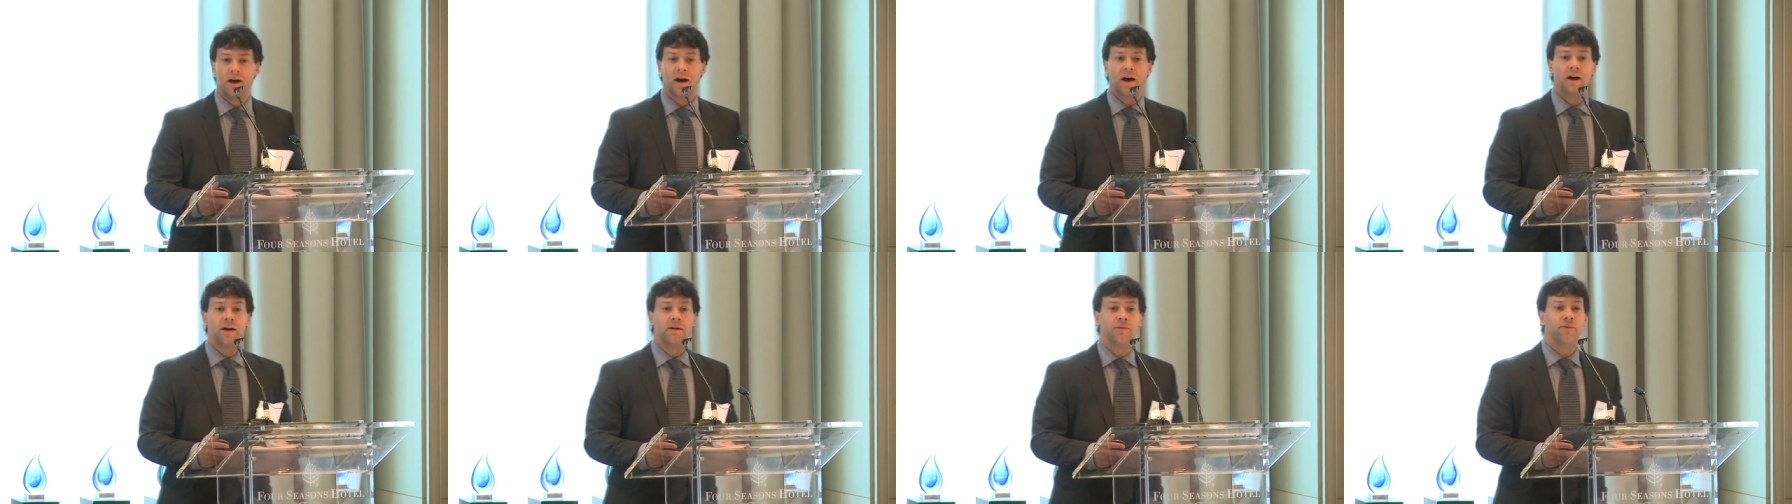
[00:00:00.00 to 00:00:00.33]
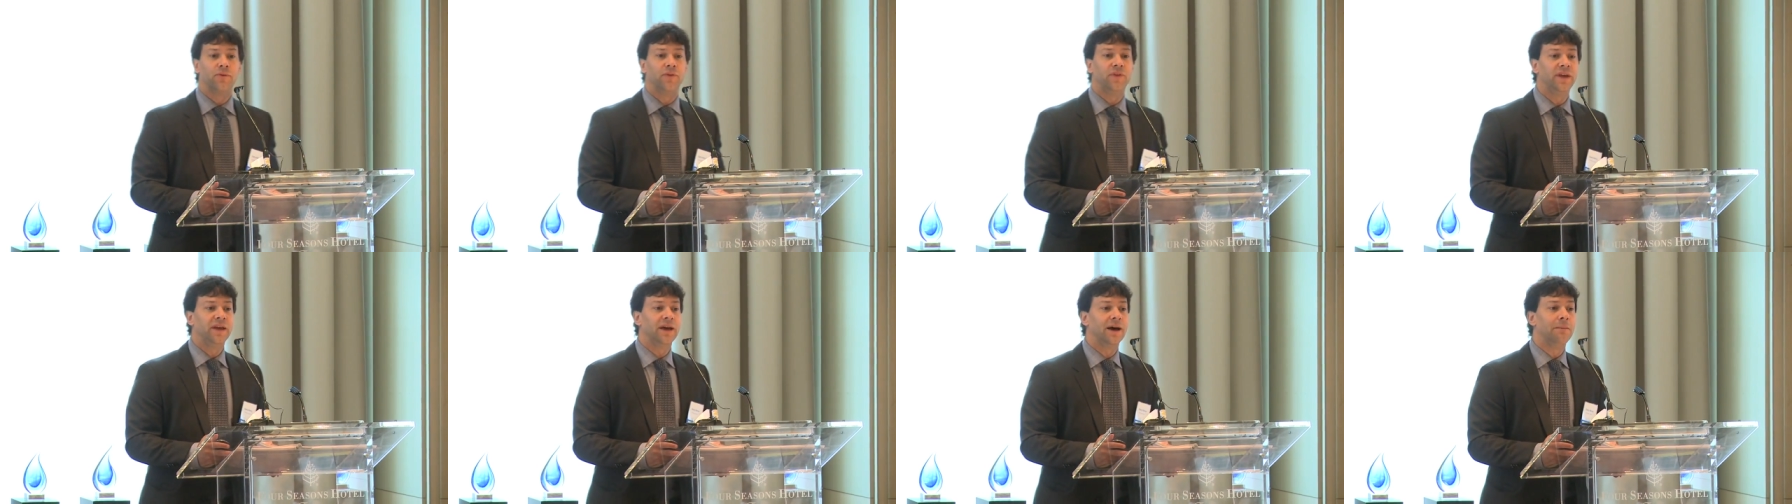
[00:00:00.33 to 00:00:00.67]

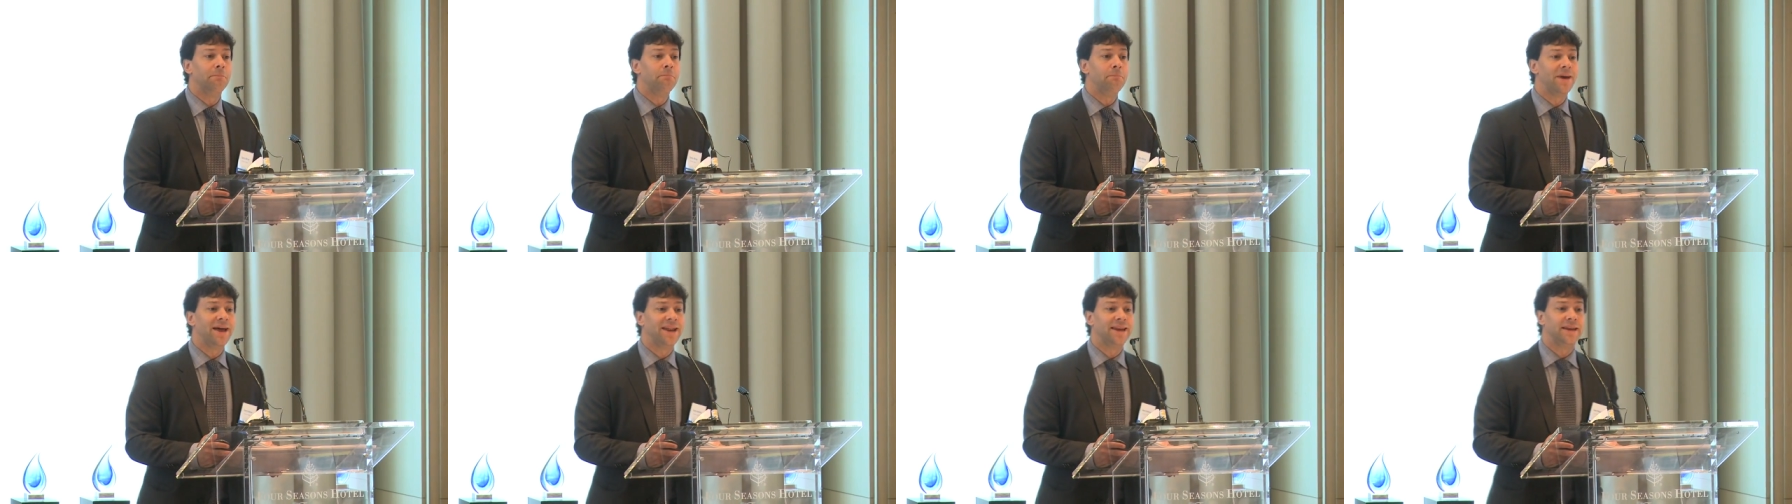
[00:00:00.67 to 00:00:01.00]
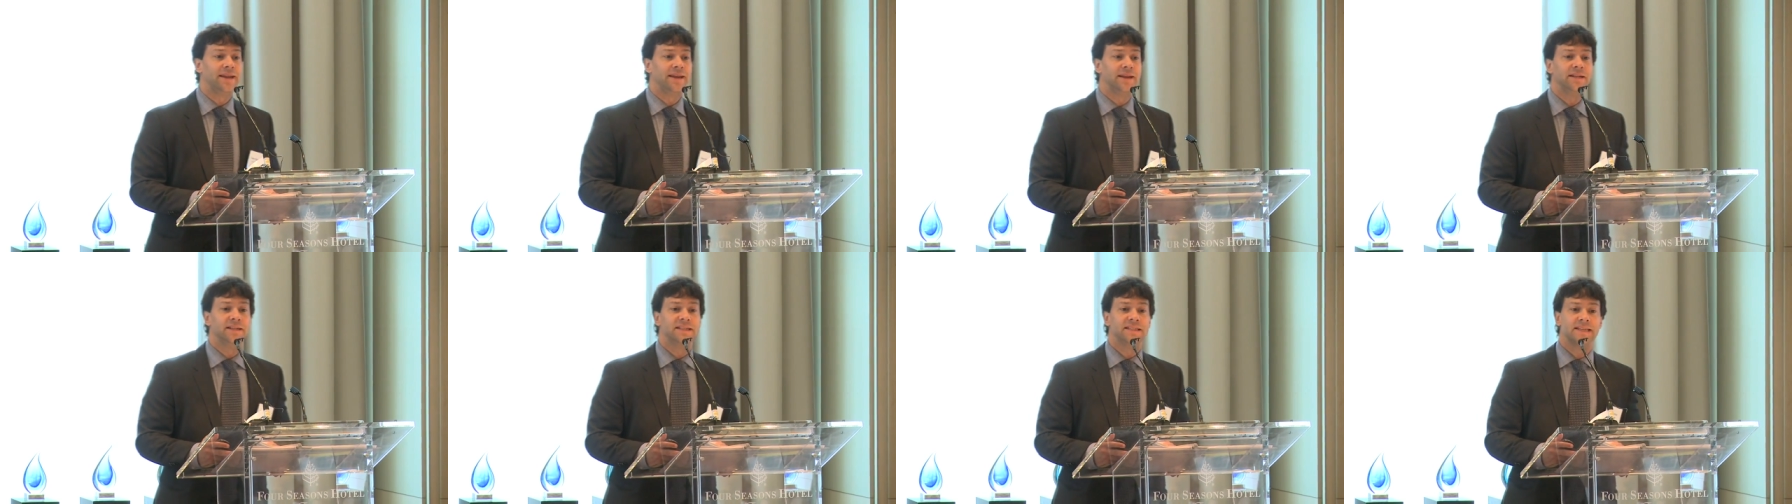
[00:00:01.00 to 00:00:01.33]
of the
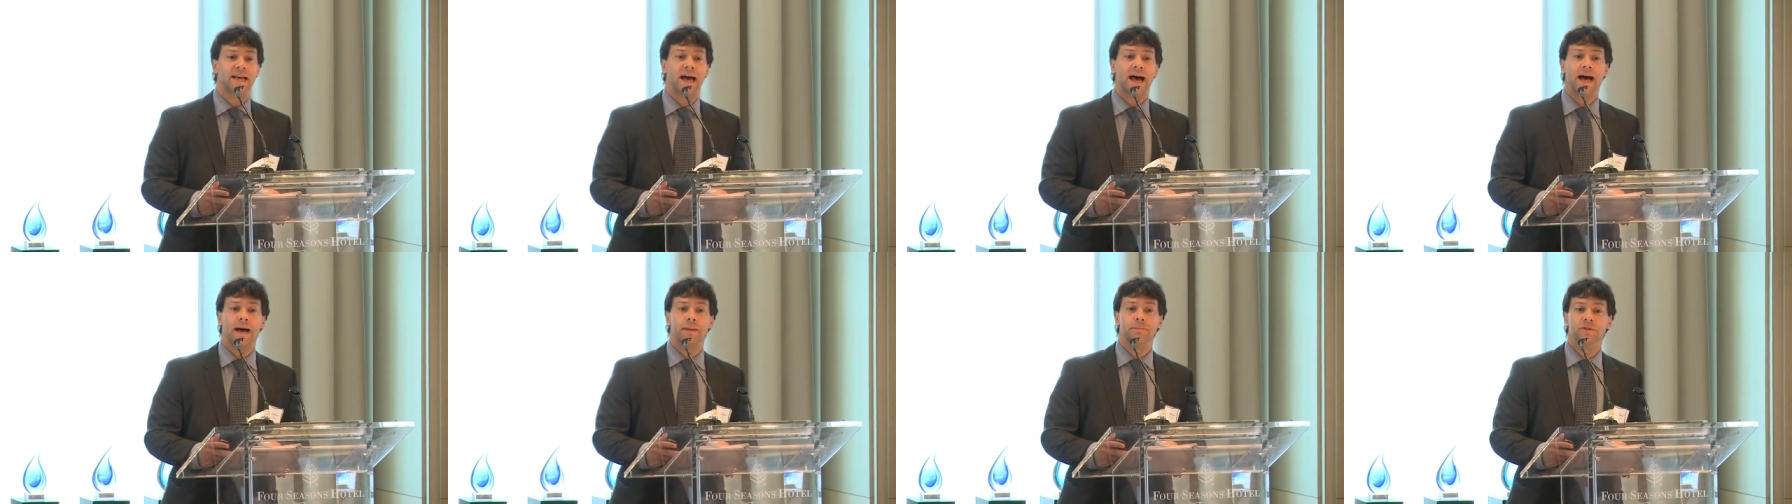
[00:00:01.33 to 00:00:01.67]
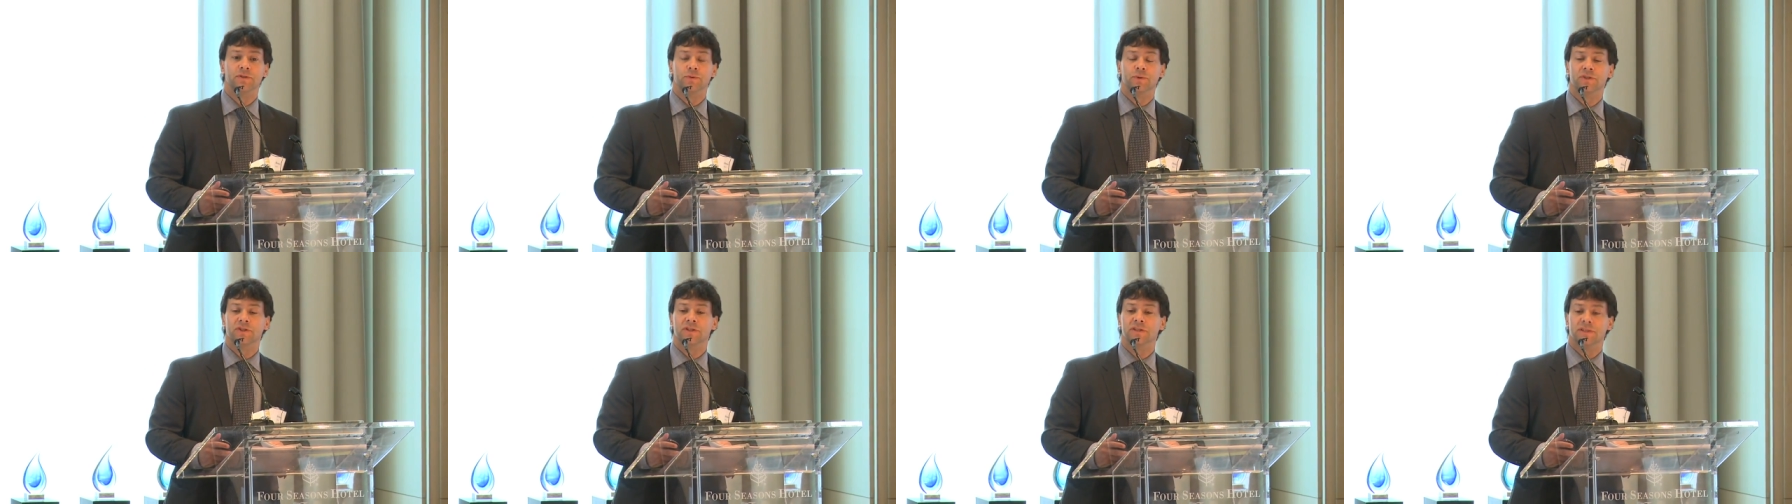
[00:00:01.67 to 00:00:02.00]
amended
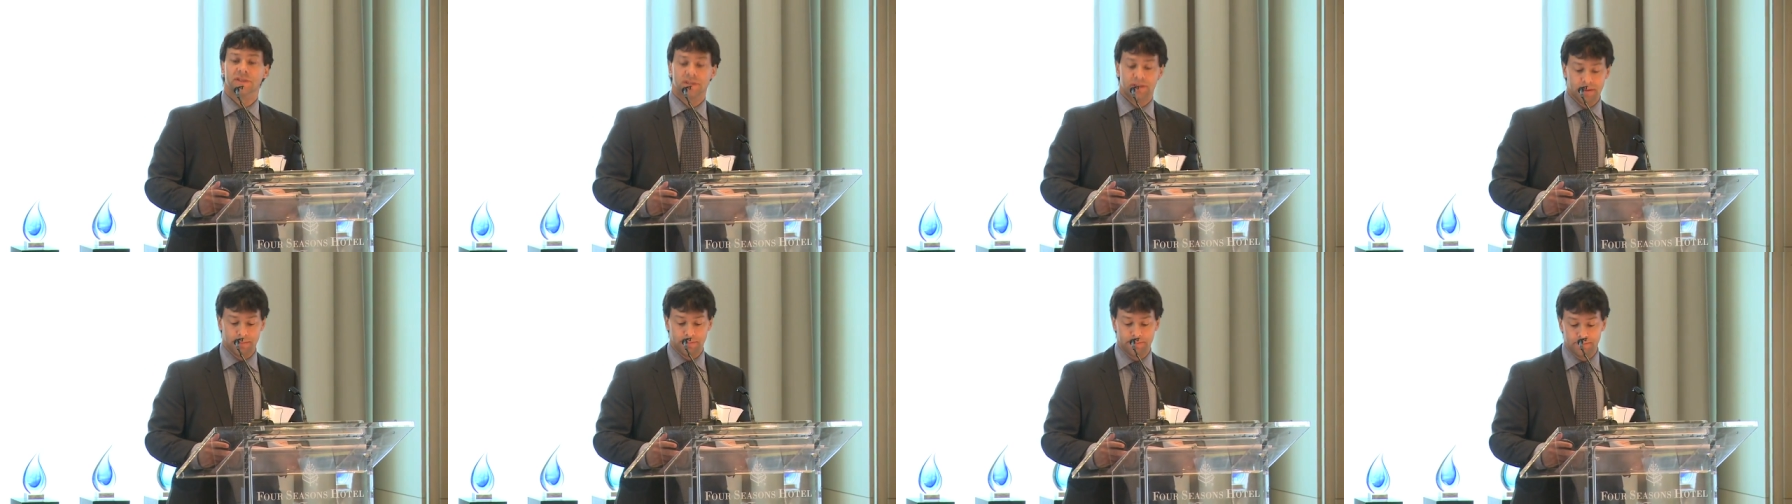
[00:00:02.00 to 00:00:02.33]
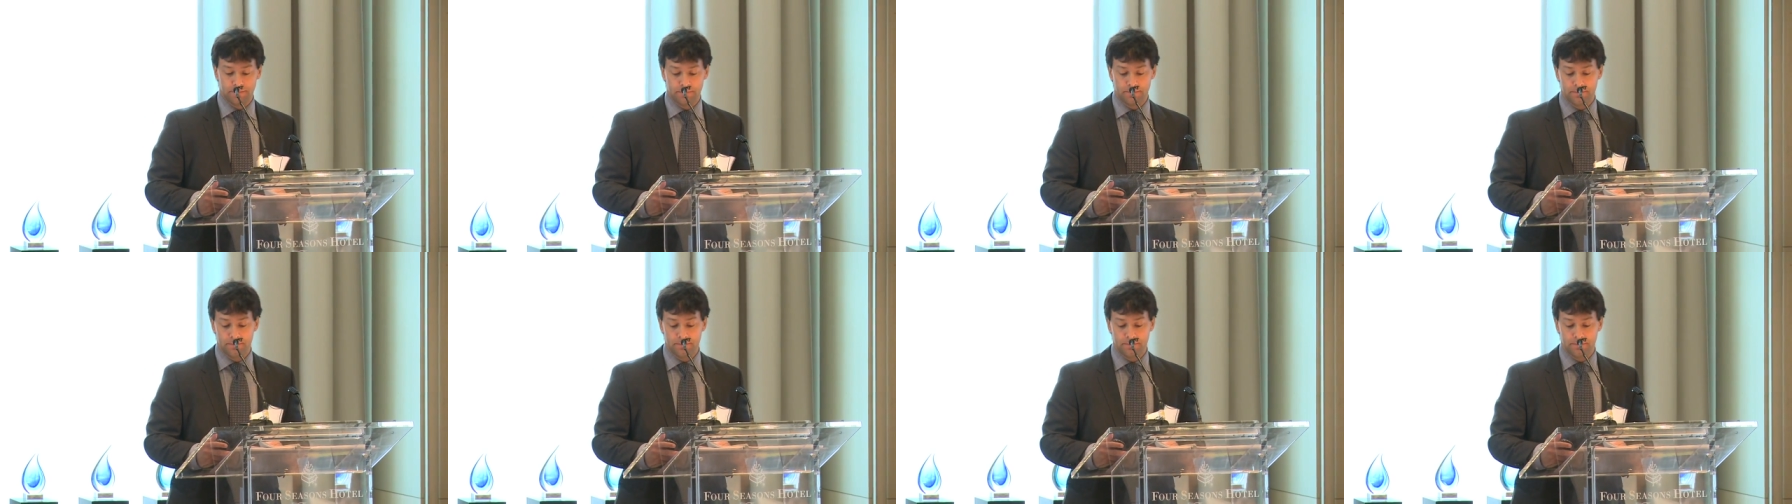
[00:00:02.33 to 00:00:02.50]
SABs, which is the